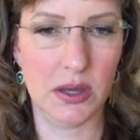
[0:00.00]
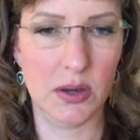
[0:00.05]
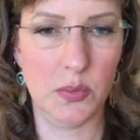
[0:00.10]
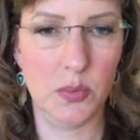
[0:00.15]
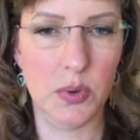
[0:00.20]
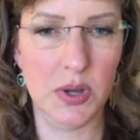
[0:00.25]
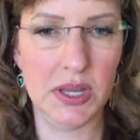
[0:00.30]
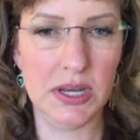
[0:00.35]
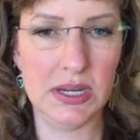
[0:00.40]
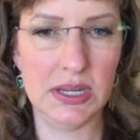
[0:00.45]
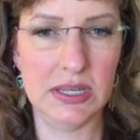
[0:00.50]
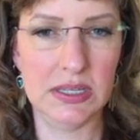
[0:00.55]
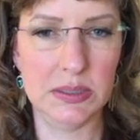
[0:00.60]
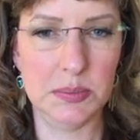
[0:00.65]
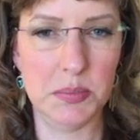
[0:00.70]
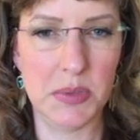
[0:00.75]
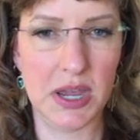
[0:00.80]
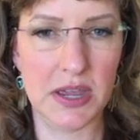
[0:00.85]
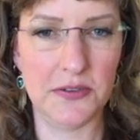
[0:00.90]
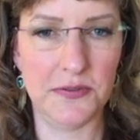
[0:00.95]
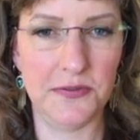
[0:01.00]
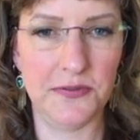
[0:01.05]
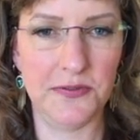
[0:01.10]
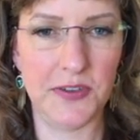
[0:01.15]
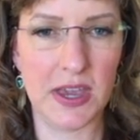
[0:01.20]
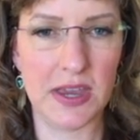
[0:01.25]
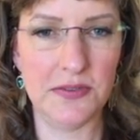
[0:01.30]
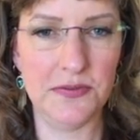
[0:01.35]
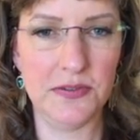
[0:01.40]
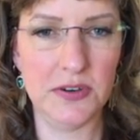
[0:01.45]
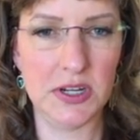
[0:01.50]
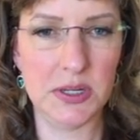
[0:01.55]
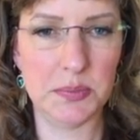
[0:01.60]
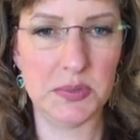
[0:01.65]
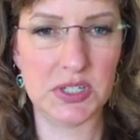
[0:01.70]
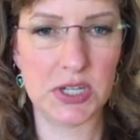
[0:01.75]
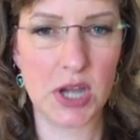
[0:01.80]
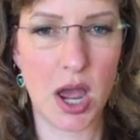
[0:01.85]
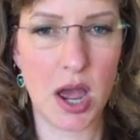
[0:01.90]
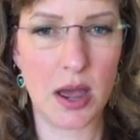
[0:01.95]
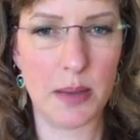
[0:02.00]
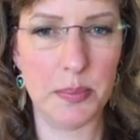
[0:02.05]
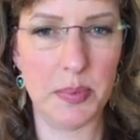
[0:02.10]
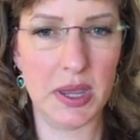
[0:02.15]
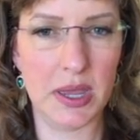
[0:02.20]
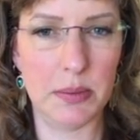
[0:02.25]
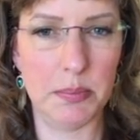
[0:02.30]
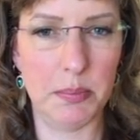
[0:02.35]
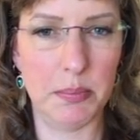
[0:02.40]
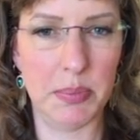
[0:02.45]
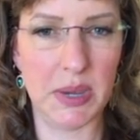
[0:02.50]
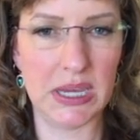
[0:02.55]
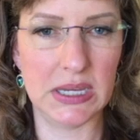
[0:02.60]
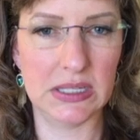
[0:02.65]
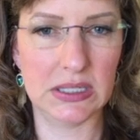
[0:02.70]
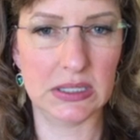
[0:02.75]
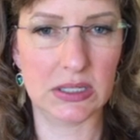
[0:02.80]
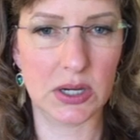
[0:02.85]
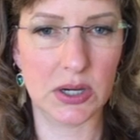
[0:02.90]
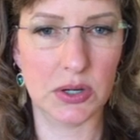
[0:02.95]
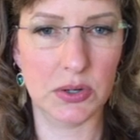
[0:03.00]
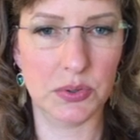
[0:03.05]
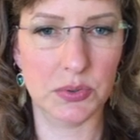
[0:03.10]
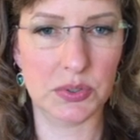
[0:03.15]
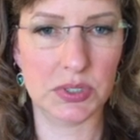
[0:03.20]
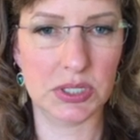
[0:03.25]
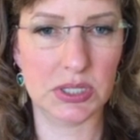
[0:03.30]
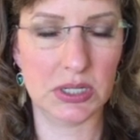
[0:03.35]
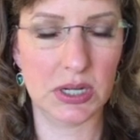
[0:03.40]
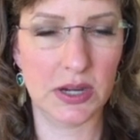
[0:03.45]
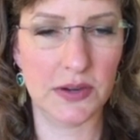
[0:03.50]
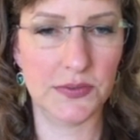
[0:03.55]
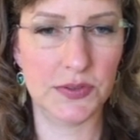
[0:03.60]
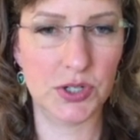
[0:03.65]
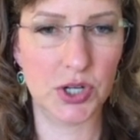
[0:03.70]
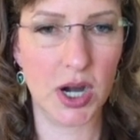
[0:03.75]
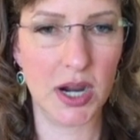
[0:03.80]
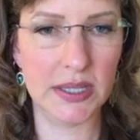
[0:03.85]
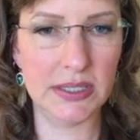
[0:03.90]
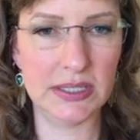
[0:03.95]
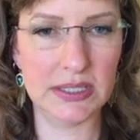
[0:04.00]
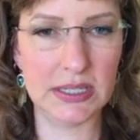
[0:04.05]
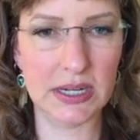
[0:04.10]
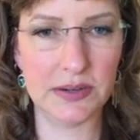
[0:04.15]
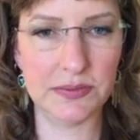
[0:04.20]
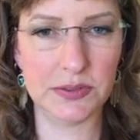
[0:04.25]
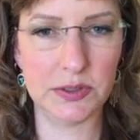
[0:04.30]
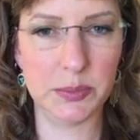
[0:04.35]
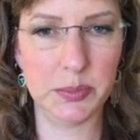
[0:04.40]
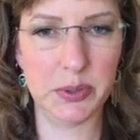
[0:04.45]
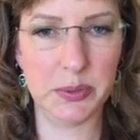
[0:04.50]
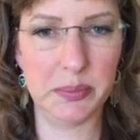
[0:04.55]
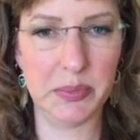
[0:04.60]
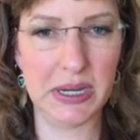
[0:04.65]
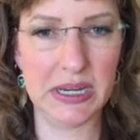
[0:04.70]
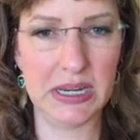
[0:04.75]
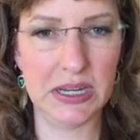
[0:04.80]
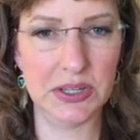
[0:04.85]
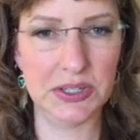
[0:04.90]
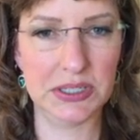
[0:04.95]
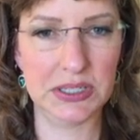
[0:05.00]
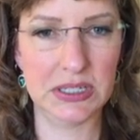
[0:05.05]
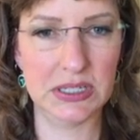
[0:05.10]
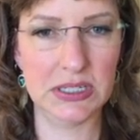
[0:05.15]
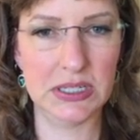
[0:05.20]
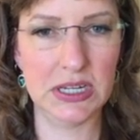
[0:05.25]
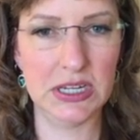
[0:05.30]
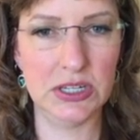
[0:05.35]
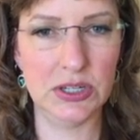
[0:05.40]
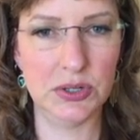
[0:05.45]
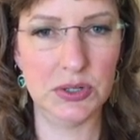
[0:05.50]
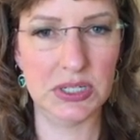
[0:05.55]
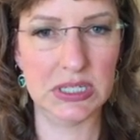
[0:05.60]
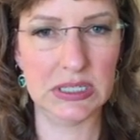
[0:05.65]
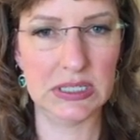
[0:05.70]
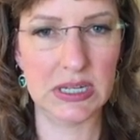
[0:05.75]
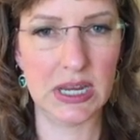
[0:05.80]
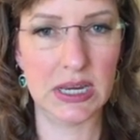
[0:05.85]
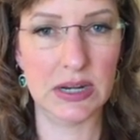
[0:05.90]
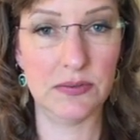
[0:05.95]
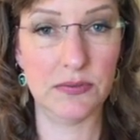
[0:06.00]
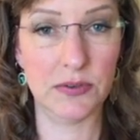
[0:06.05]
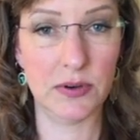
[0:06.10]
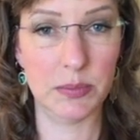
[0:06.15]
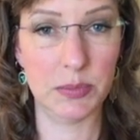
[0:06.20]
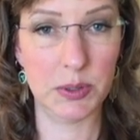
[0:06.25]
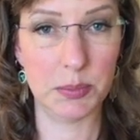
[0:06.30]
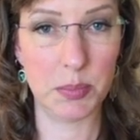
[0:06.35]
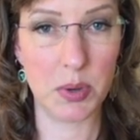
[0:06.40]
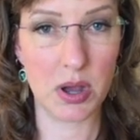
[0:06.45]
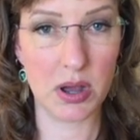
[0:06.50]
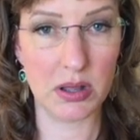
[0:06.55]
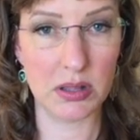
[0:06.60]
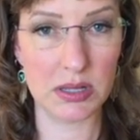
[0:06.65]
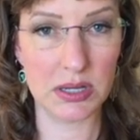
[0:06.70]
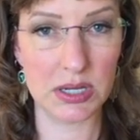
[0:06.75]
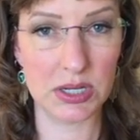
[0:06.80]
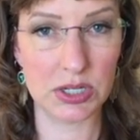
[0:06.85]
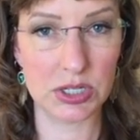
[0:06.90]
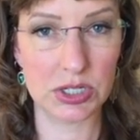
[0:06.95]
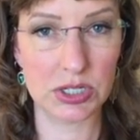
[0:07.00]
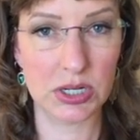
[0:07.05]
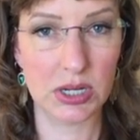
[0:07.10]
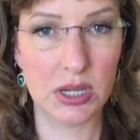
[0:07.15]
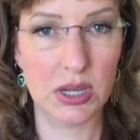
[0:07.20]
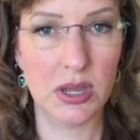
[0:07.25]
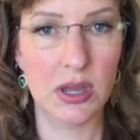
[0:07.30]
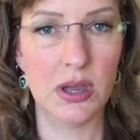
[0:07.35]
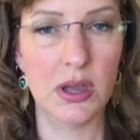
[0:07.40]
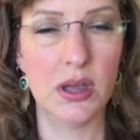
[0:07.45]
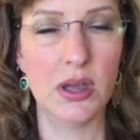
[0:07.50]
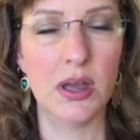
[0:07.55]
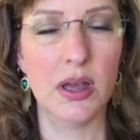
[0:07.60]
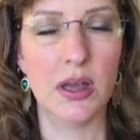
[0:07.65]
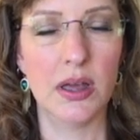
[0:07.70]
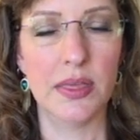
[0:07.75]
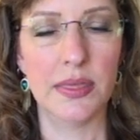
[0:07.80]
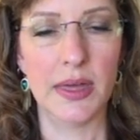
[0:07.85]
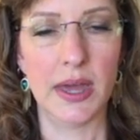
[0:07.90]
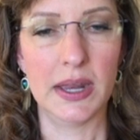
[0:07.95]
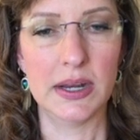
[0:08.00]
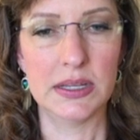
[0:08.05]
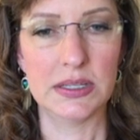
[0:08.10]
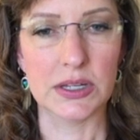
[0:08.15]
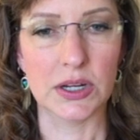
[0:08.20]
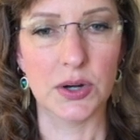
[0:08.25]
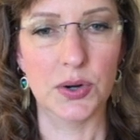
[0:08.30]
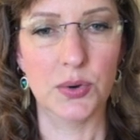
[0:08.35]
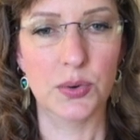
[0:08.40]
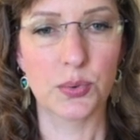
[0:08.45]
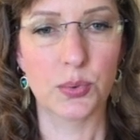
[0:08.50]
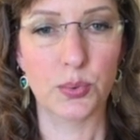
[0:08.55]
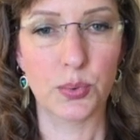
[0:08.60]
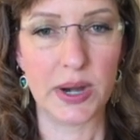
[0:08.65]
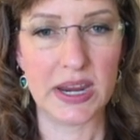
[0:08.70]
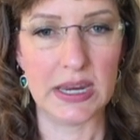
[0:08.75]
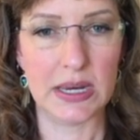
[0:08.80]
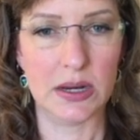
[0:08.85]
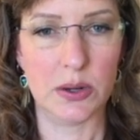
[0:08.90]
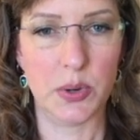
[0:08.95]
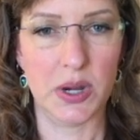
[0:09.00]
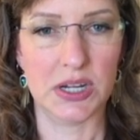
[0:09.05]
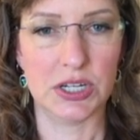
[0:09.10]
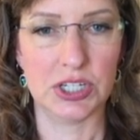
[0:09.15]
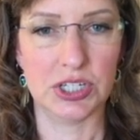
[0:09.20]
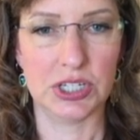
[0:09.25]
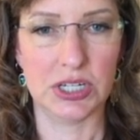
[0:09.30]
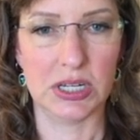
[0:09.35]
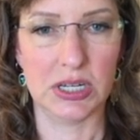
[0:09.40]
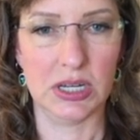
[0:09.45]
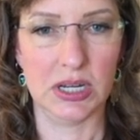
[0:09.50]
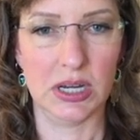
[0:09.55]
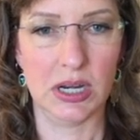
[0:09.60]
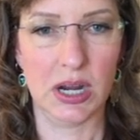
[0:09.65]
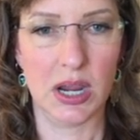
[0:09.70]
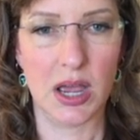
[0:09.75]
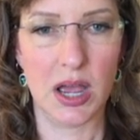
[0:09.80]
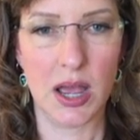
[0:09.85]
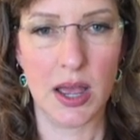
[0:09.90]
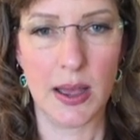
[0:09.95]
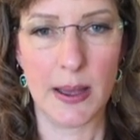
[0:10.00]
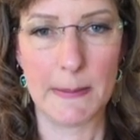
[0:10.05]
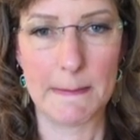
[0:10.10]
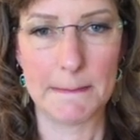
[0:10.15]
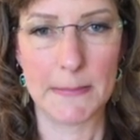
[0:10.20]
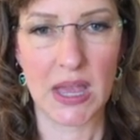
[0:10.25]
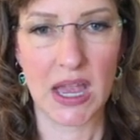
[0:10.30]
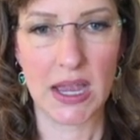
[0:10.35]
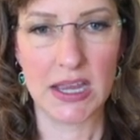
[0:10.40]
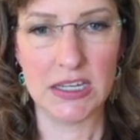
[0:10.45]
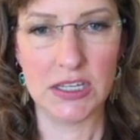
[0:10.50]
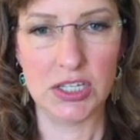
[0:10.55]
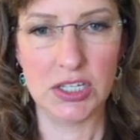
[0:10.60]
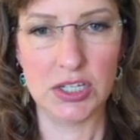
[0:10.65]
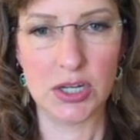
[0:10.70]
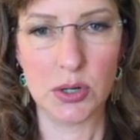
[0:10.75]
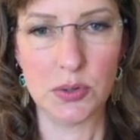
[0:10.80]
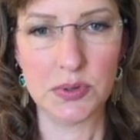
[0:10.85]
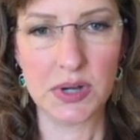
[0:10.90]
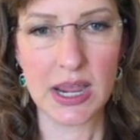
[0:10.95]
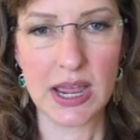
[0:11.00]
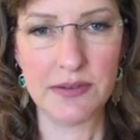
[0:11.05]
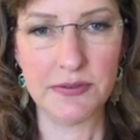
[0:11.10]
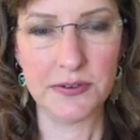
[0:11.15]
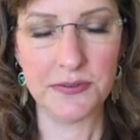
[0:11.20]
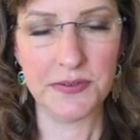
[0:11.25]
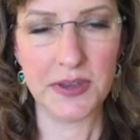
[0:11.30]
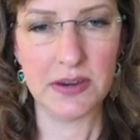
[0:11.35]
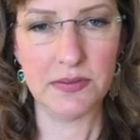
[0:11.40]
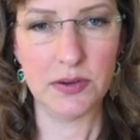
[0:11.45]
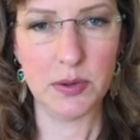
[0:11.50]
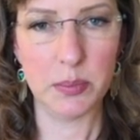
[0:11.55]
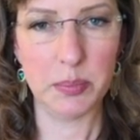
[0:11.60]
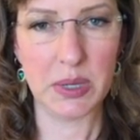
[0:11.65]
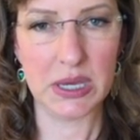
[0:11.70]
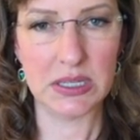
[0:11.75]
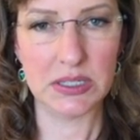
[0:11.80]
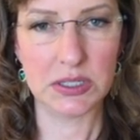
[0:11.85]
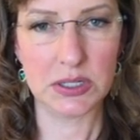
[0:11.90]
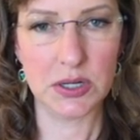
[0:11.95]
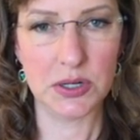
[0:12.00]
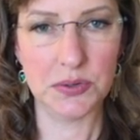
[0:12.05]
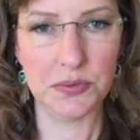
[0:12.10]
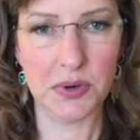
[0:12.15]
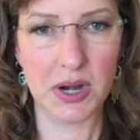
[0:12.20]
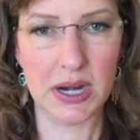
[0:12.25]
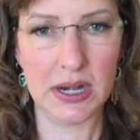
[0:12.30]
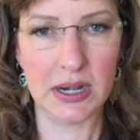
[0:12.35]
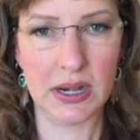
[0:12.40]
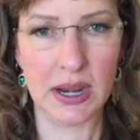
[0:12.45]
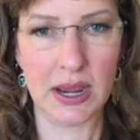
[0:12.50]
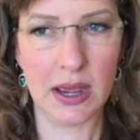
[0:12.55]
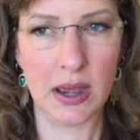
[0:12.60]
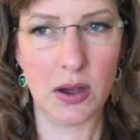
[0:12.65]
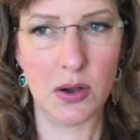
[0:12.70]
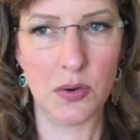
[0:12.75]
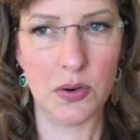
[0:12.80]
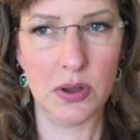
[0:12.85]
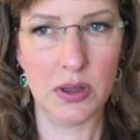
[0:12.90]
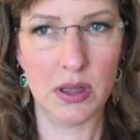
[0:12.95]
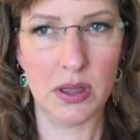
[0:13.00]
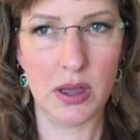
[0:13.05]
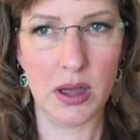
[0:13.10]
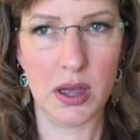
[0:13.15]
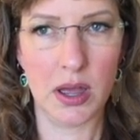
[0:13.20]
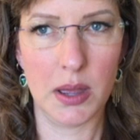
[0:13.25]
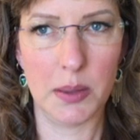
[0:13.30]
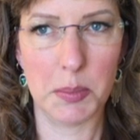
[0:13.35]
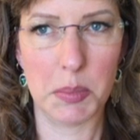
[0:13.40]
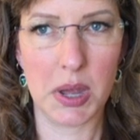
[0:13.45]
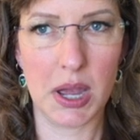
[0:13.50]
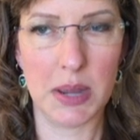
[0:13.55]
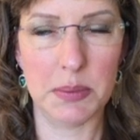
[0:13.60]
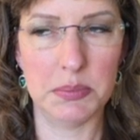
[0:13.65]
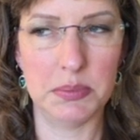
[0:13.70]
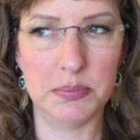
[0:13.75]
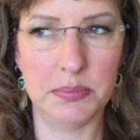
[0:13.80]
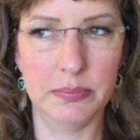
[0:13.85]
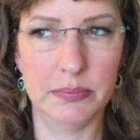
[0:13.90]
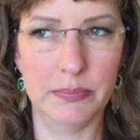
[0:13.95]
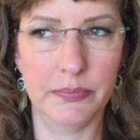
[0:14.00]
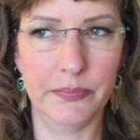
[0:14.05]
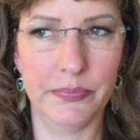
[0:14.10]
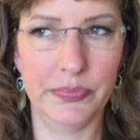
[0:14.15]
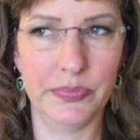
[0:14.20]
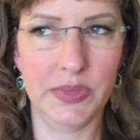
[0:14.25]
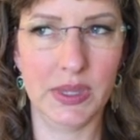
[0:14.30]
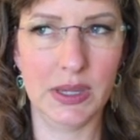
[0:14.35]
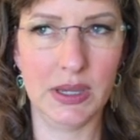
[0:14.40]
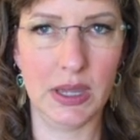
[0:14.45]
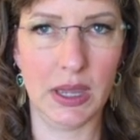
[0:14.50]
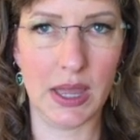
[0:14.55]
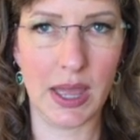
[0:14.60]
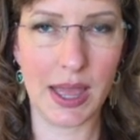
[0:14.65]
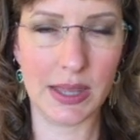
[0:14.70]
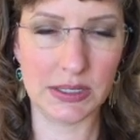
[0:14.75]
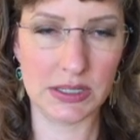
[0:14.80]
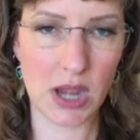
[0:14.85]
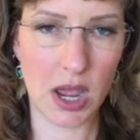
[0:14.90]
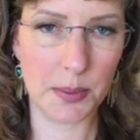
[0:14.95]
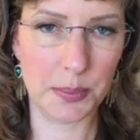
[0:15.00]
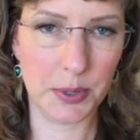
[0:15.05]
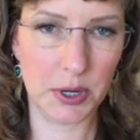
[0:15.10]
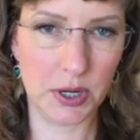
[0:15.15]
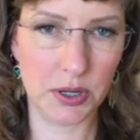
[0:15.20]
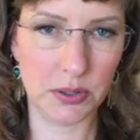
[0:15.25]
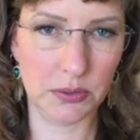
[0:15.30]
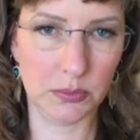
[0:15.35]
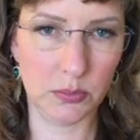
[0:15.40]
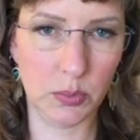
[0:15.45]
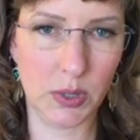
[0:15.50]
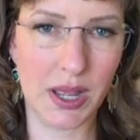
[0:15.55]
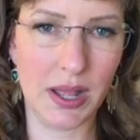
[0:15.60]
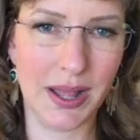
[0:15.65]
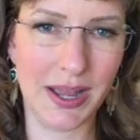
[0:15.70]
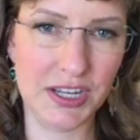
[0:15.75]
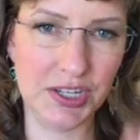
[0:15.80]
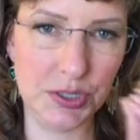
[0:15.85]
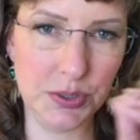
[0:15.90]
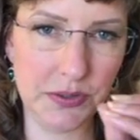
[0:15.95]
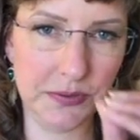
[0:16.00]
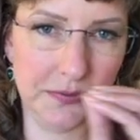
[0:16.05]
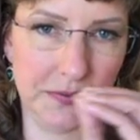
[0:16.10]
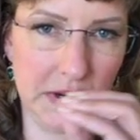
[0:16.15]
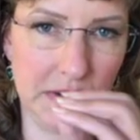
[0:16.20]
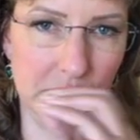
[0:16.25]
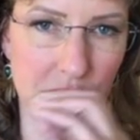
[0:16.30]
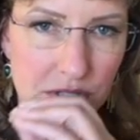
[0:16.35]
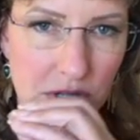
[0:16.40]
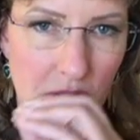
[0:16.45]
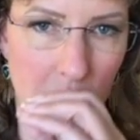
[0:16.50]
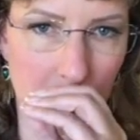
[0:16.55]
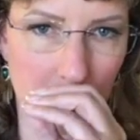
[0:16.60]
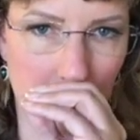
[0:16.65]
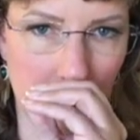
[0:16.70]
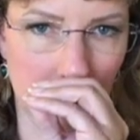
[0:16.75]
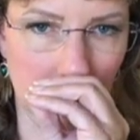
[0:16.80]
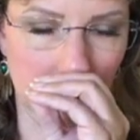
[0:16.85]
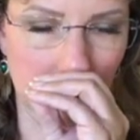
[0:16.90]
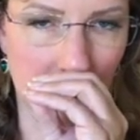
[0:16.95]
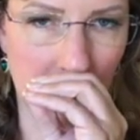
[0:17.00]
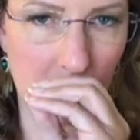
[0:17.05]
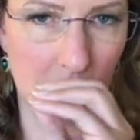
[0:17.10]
What is my favorite top and base coat? I've tried several, but my nails continue to stain from the polish. That is a great question. I don't have a favorite base coat right now. And top coat. Well, I do have a favorite top coat.